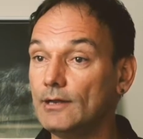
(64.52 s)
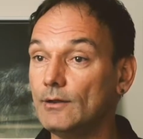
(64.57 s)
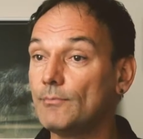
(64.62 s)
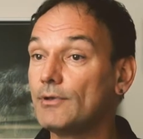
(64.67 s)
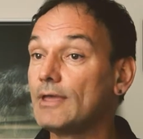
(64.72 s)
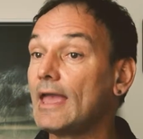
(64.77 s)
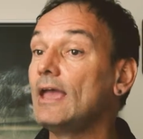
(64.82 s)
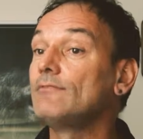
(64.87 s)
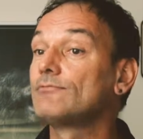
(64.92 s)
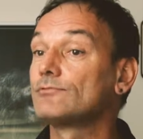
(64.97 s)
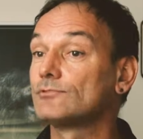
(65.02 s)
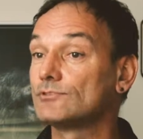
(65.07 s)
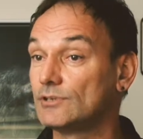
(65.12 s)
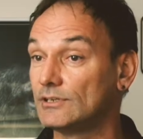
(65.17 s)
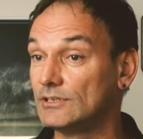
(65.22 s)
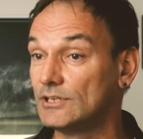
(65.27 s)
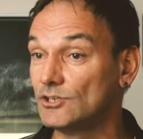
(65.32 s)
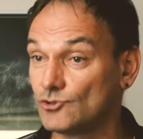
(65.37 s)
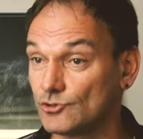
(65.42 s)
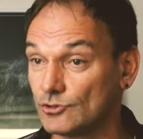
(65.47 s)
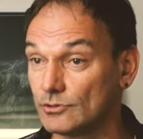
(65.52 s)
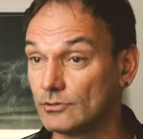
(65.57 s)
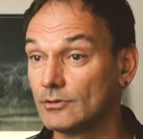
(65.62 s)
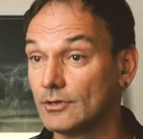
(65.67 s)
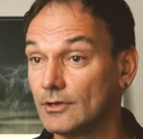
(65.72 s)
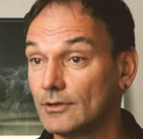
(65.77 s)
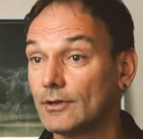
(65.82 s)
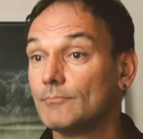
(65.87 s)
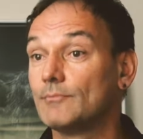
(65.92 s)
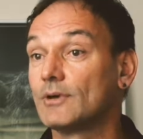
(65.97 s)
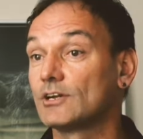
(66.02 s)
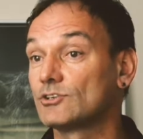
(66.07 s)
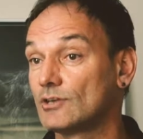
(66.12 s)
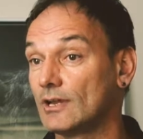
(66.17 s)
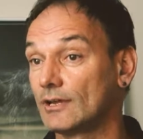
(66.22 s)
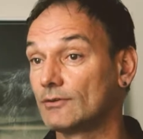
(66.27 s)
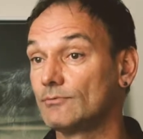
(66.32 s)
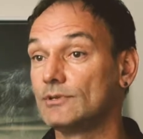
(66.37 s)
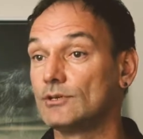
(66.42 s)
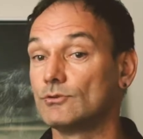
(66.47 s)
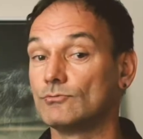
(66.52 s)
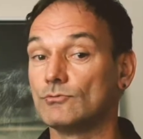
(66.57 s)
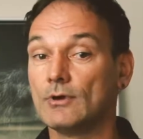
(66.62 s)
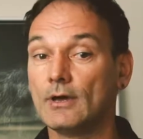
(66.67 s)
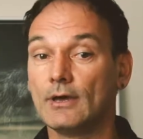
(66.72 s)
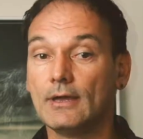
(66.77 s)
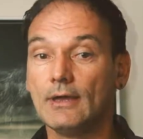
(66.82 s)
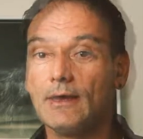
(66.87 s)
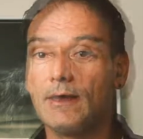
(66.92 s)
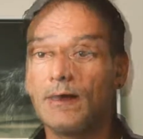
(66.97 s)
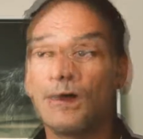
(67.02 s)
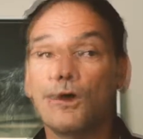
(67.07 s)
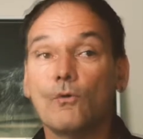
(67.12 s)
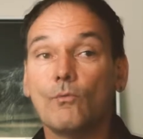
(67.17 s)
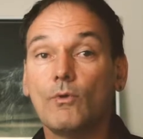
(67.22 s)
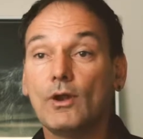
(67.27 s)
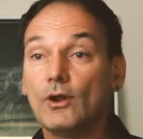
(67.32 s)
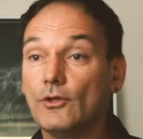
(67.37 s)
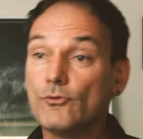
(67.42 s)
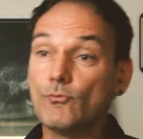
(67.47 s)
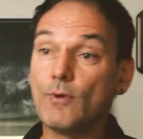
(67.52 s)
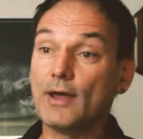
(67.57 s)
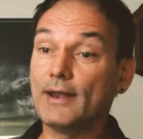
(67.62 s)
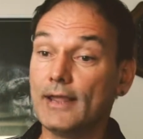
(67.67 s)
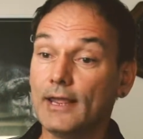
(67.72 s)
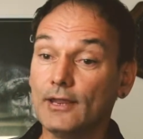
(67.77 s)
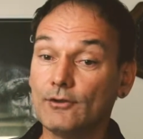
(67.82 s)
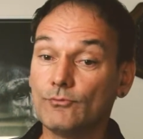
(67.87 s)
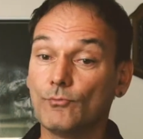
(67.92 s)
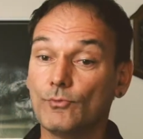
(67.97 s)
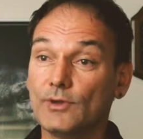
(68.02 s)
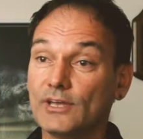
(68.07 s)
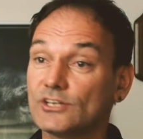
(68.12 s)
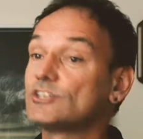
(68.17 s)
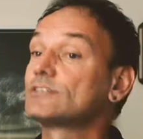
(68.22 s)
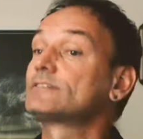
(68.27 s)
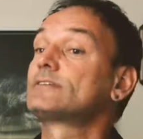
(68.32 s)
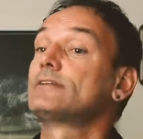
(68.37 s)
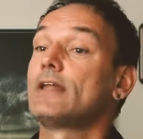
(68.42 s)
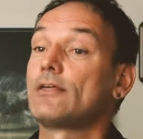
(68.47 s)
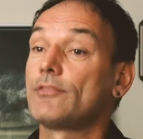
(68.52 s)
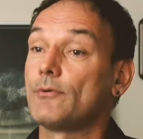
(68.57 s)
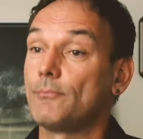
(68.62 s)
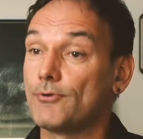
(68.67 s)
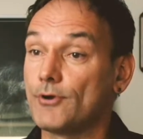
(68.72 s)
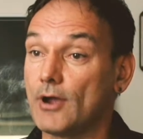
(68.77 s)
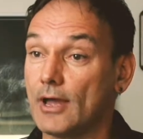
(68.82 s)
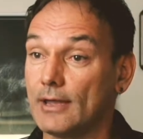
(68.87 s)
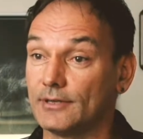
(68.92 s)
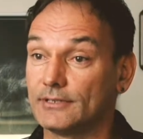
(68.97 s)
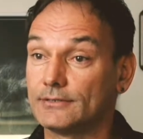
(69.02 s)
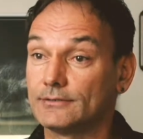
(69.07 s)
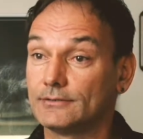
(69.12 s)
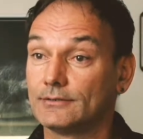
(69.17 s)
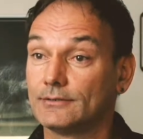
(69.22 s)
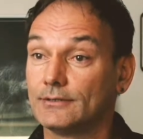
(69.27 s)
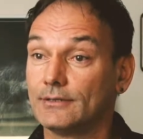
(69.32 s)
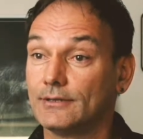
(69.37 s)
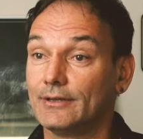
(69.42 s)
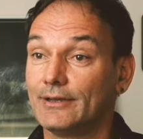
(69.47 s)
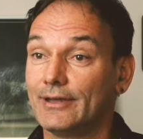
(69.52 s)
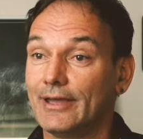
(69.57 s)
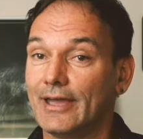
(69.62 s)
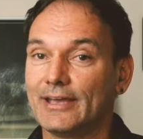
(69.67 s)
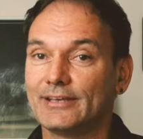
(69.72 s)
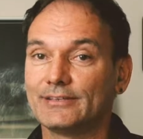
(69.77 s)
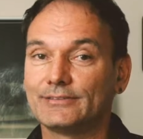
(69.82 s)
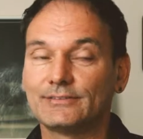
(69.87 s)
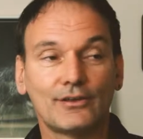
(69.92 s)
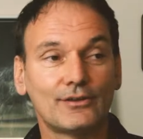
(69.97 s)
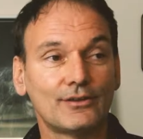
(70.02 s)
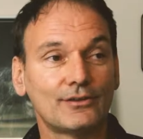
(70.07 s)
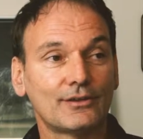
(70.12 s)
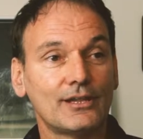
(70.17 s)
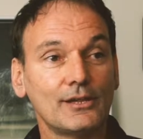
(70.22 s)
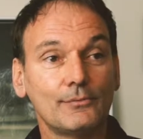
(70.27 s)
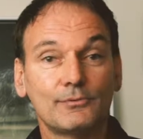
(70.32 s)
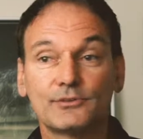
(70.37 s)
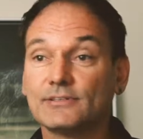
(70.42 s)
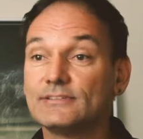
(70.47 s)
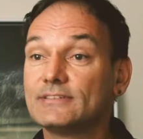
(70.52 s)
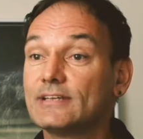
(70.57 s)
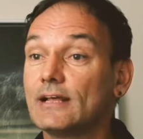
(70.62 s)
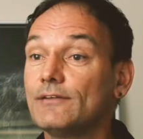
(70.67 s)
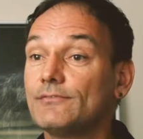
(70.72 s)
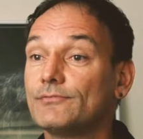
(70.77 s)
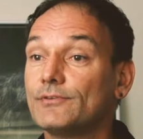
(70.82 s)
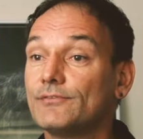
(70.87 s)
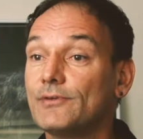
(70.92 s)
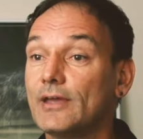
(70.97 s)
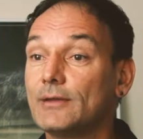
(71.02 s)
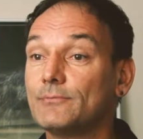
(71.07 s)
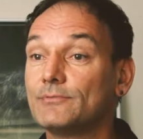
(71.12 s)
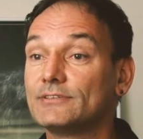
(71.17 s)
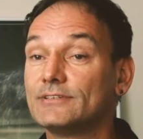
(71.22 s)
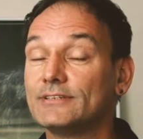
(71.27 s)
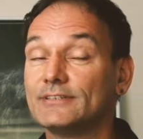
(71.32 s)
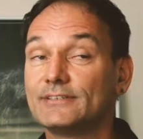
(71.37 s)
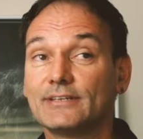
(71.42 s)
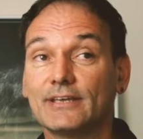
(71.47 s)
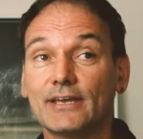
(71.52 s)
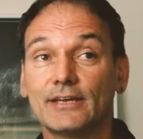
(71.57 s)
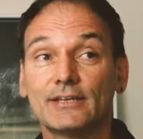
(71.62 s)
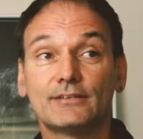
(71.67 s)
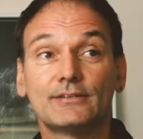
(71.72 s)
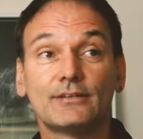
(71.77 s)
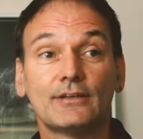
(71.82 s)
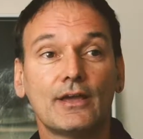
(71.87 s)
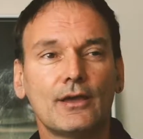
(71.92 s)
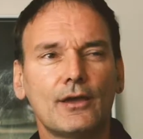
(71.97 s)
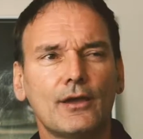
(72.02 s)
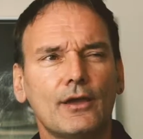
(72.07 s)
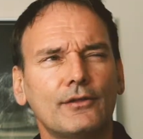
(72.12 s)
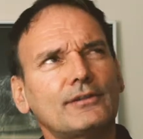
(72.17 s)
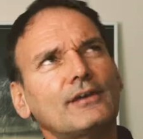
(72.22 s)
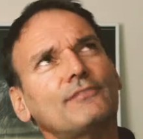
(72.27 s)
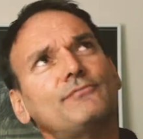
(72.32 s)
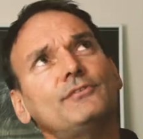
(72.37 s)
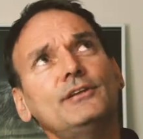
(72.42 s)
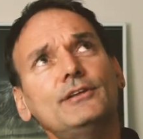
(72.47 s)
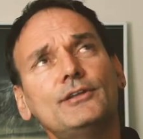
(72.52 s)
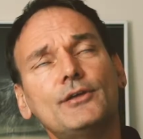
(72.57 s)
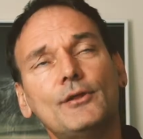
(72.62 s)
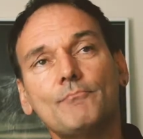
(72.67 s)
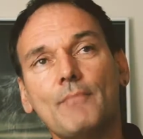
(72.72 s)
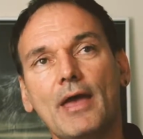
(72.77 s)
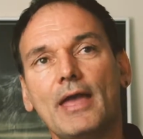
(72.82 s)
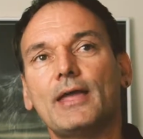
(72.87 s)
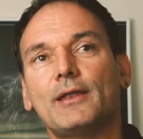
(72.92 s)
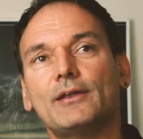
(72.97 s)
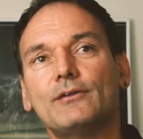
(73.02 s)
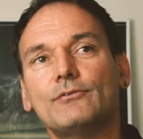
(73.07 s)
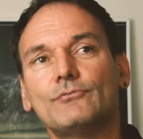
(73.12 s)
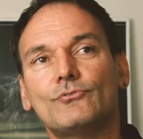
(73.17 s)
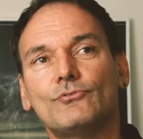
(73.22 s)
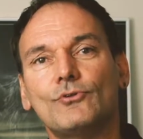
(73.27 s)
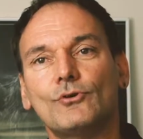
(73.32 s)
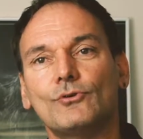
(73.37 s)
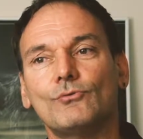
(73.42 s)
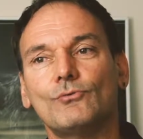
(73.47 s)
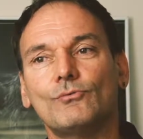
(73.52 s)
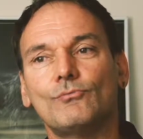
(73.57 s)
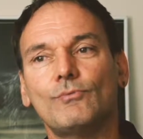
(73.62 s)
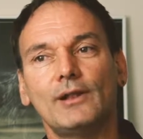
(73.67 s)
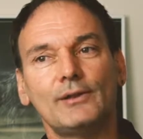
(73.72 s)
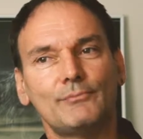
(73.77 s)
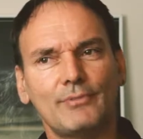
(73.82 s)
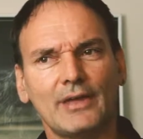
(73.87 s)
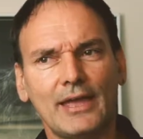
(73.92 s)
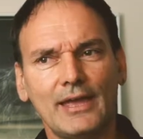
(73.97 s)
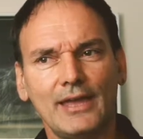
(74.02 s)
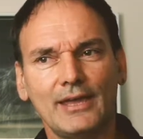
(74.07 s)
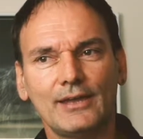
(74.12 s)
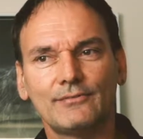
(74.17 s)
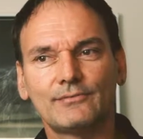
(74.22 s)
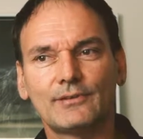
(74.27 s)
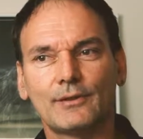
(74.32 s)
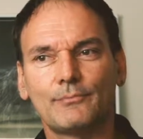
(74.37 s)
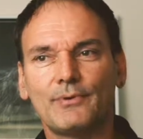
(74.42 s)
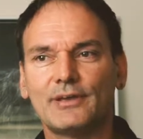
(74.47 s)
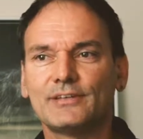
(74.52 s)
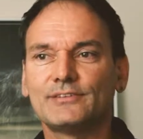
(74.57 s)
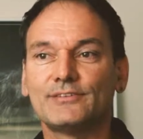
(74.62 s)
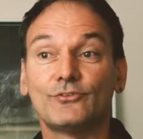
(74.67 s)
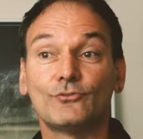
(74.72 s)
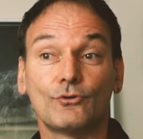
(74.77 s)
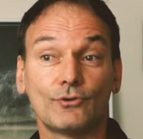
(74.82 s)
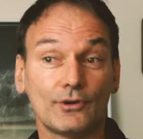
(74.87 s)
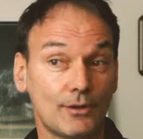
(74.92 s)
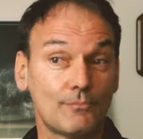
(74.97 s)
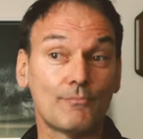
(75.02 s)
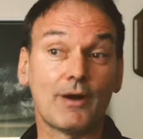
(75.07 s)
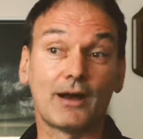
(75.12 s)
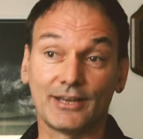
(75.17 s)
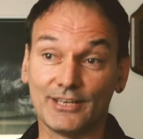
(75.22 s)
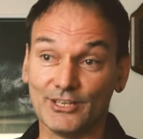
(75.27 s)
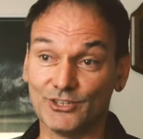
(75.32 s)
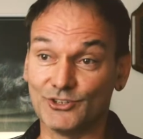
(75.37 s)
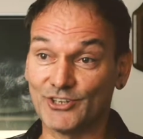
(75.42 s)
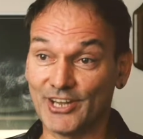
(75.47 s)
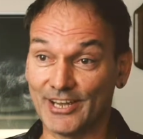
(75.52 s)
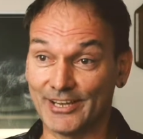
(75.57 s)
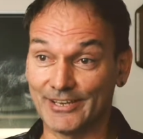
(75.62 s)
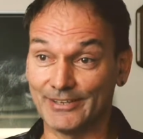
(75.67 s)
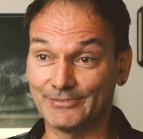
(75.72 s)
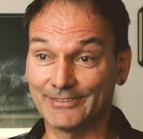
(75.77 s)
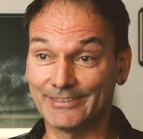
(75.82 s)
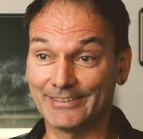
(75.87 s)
a behavioral tradition, much like we do. Well, on the one hand, we are just another primate. As Gilbert and Sullivan famously said, Darwinian man, though well behaved, at best is only a monkey shaved.